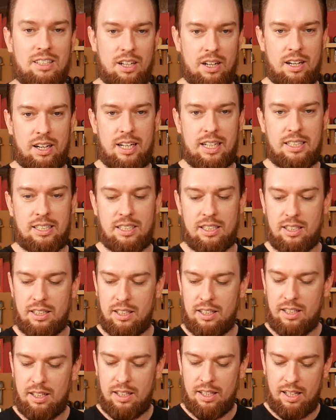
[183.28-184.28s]
dyed
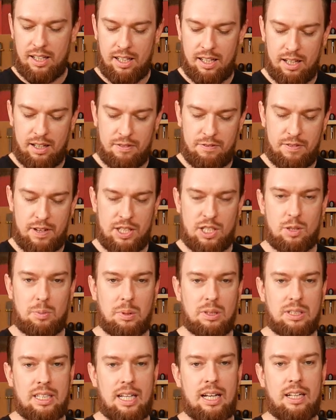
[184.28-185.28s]
uh,
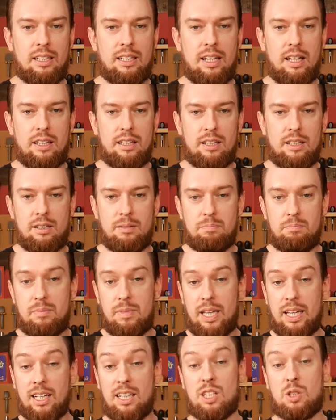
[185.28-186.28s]
vegetable tan leather,
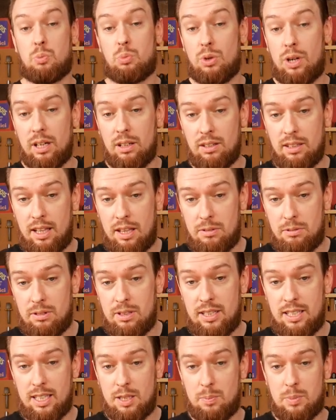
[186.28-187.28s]
English bridle leather
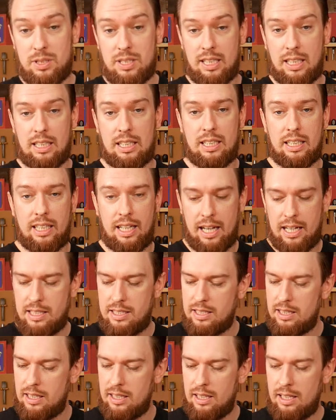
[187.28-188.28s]
in this particular
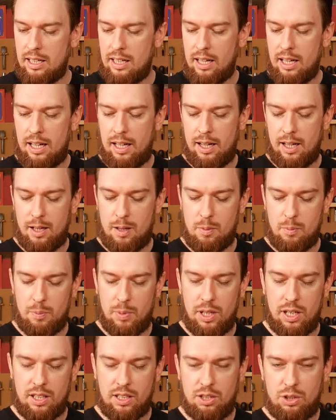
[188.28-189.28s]
case. Um,
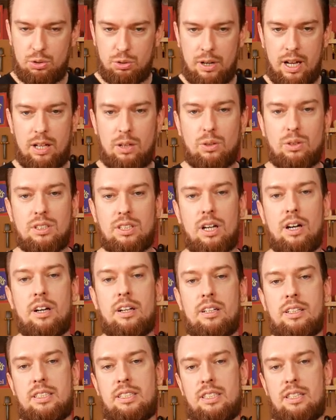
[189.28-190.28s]
but a great
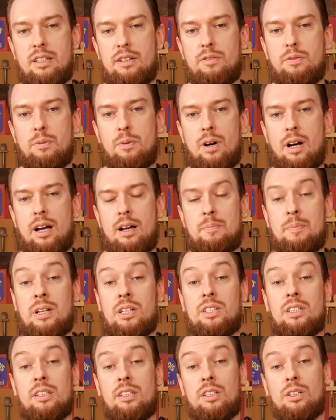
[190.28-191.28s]
alternative, what I
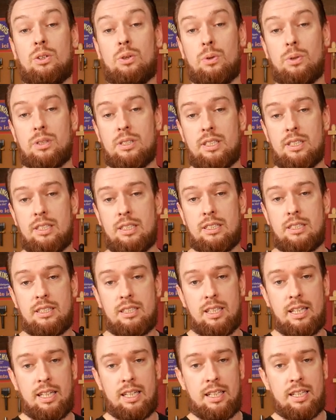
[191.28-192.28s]
mentioned in the
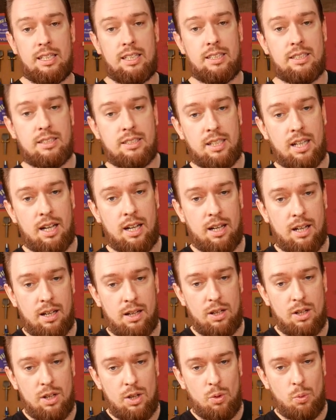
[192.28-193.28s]
courses, is
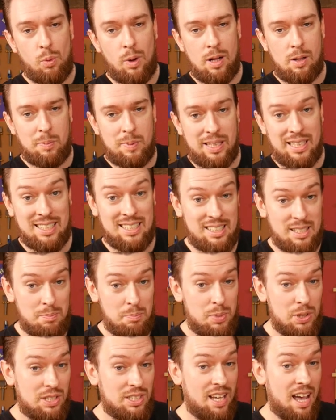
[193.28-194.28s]
uh, Walpier's
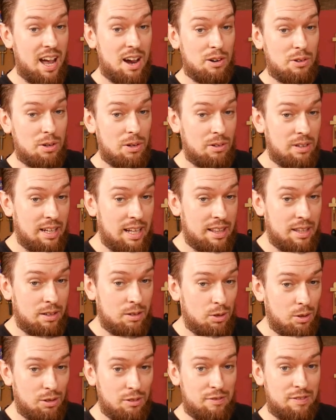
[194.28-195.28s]
Buttero leather
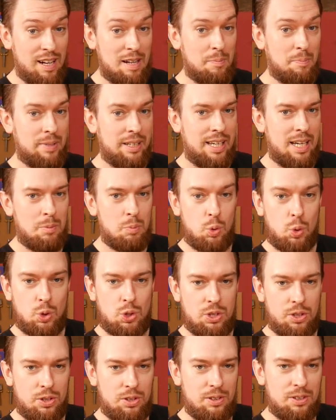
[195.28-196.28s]
or Walpier
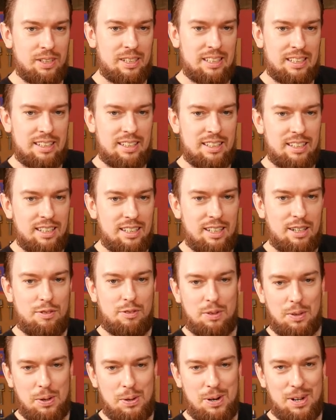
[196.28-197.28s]
Buttero
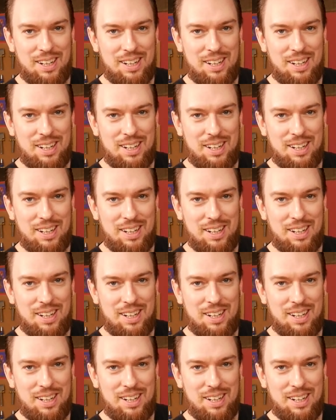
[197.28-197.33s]
if you,